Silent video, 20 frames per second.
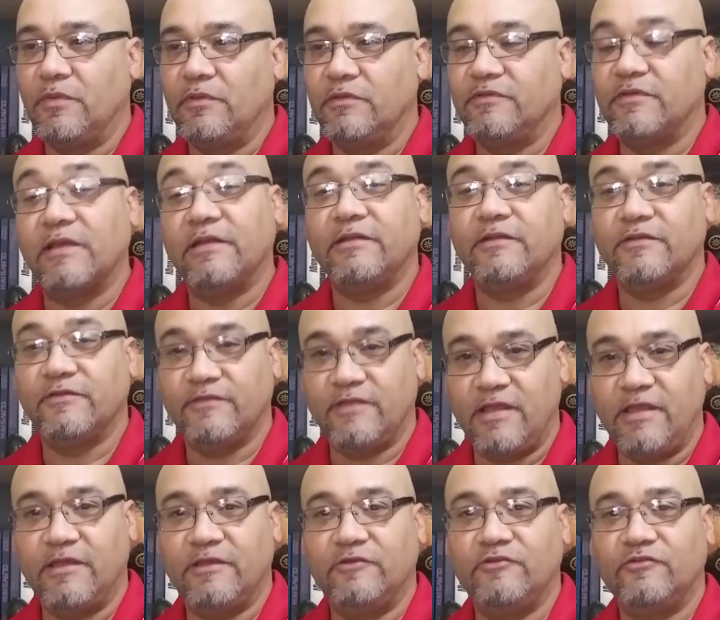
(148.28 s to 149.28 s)
setting the
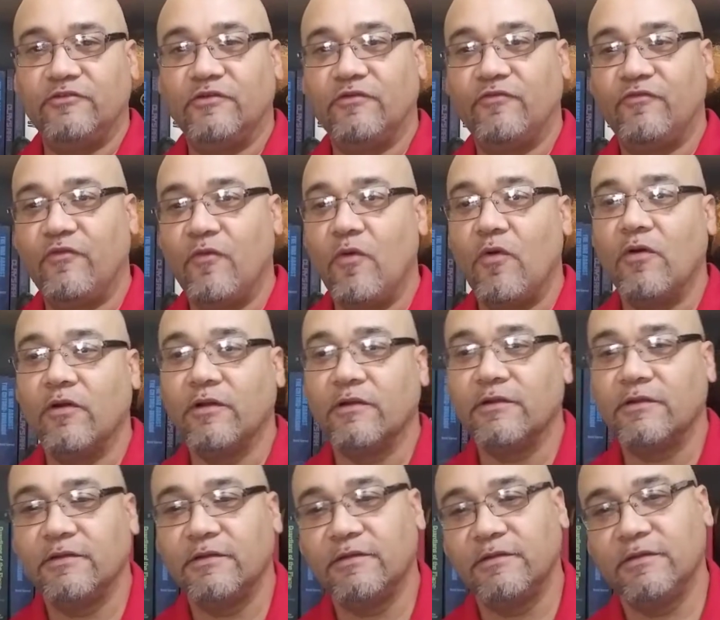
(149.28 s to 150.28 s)
stage
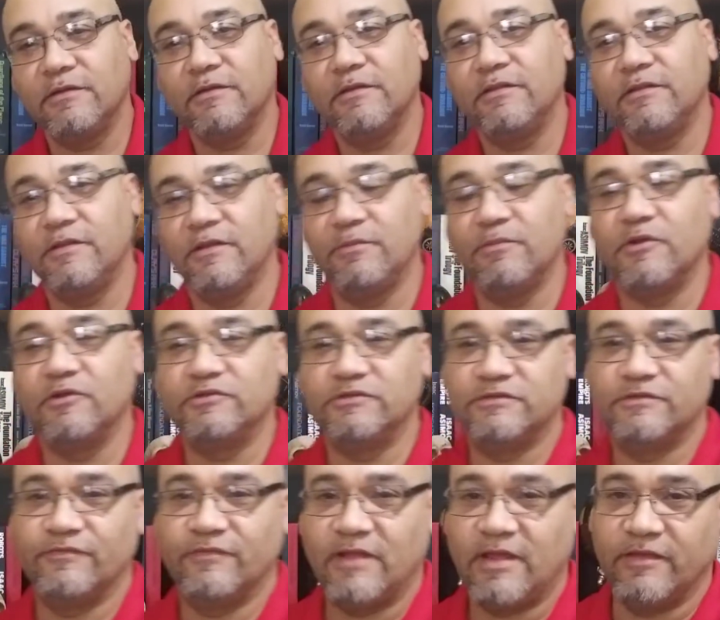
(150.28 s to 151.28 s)
for the
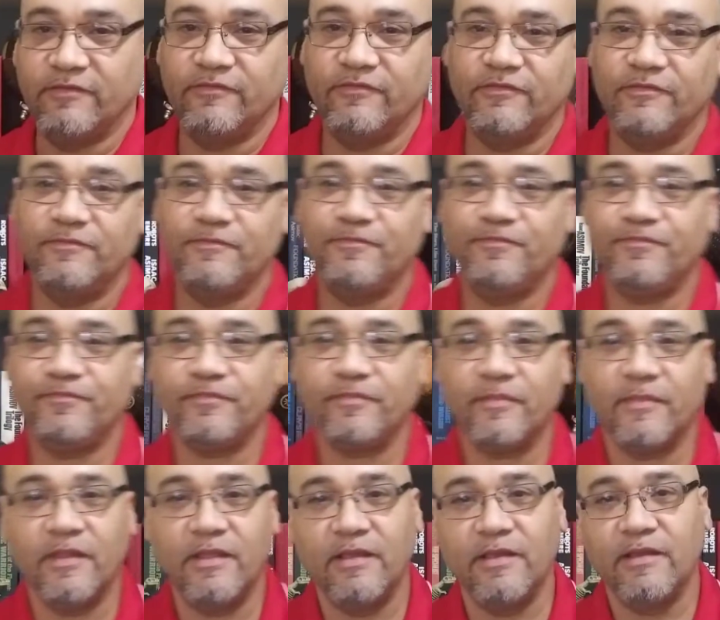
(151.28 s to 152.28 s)
emergence of life.
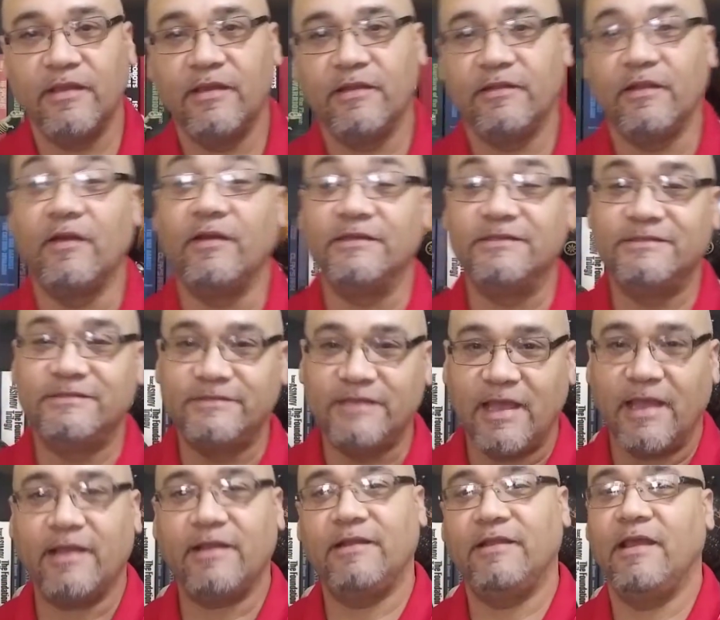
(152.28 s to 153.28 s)
Now,
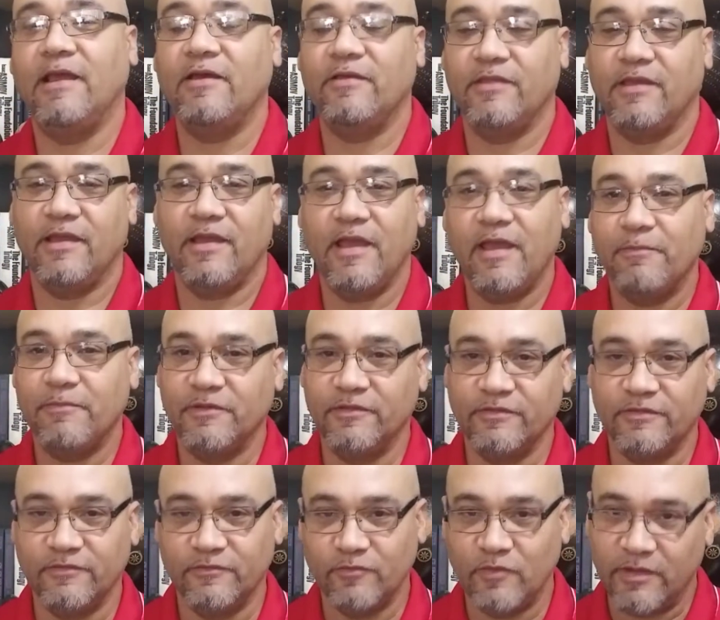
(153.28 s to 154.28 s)
exactly how that
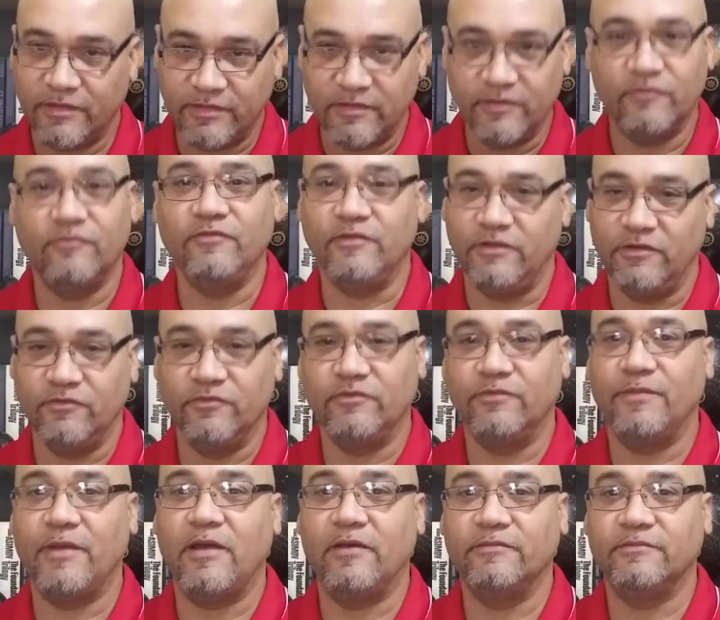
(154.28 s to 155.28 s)
happens is what this video is
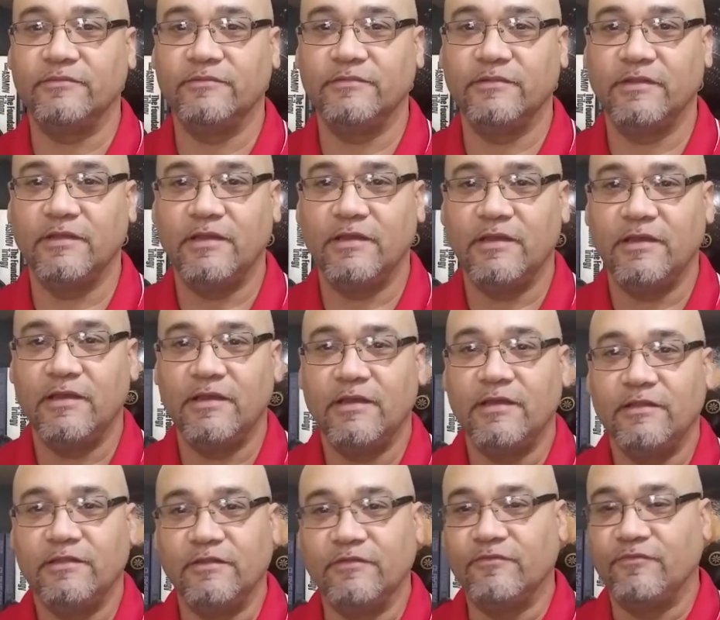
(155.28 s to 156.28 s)
about.
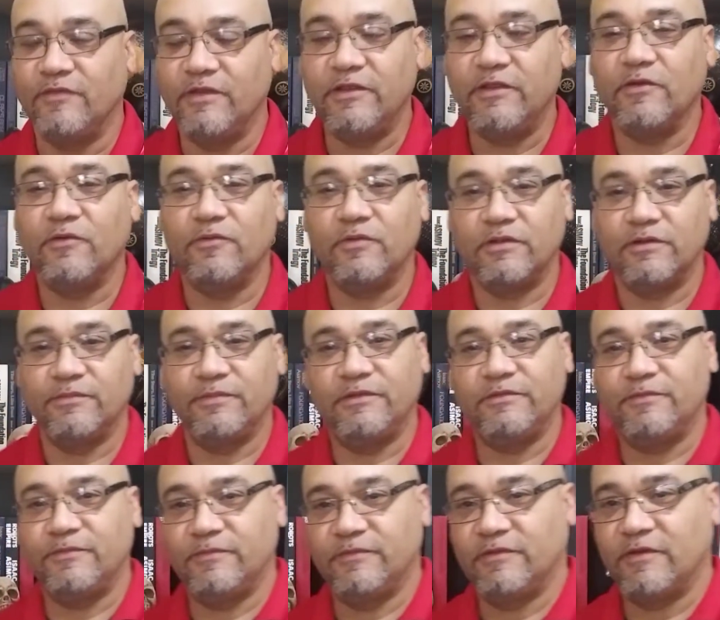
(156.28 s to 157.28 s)
This video we're going to
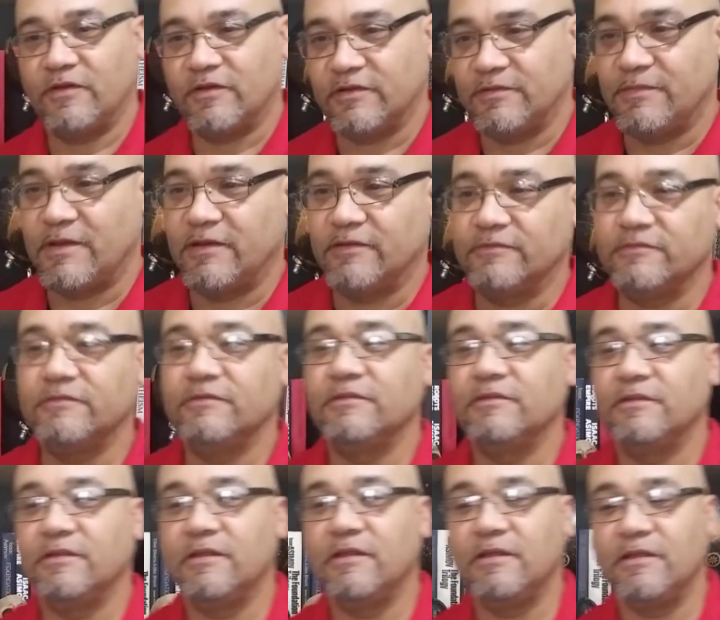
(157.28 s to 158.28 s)
be talking about
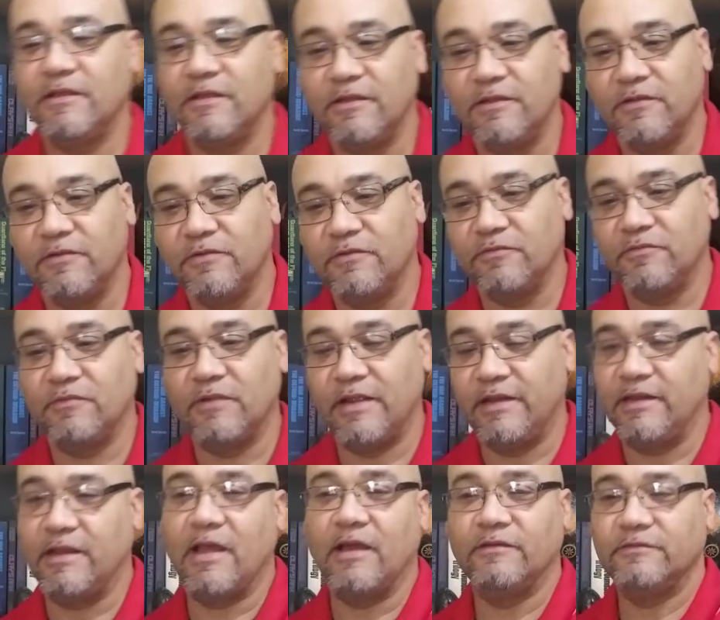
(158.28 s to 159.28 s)

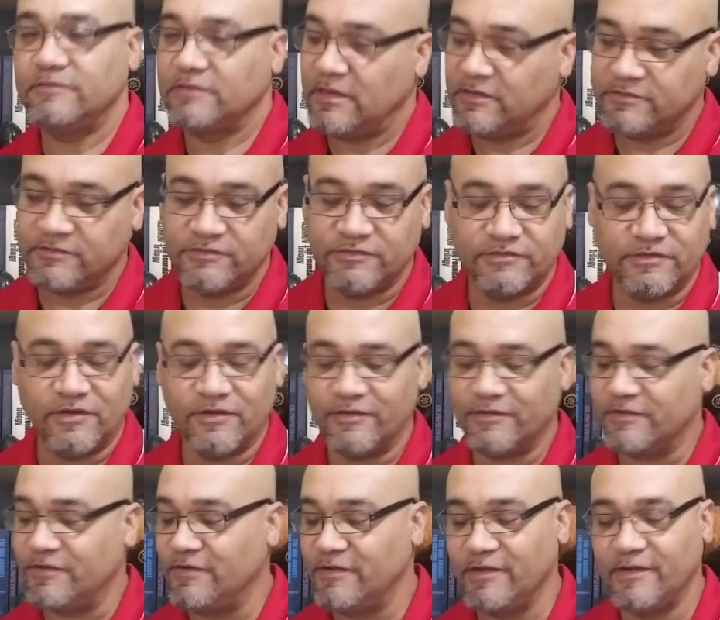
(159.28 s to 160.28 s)
right now. I'll just
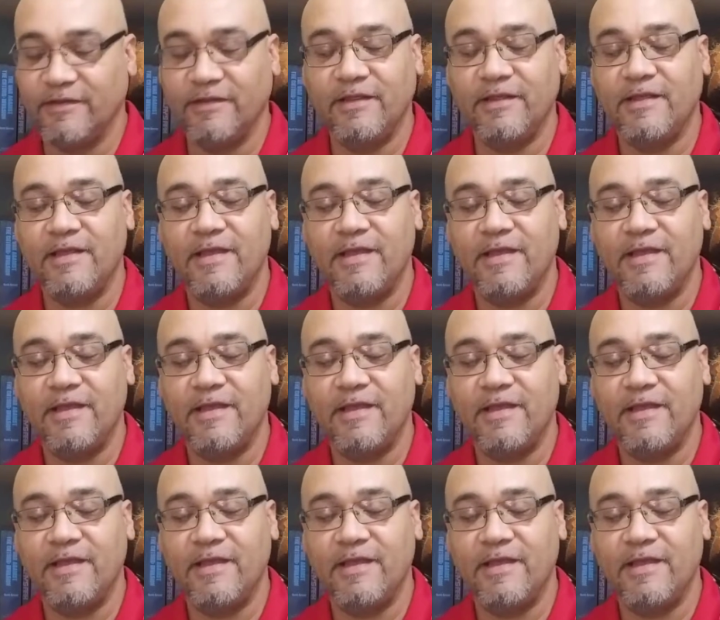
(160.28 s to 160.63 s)
start. Go ahead.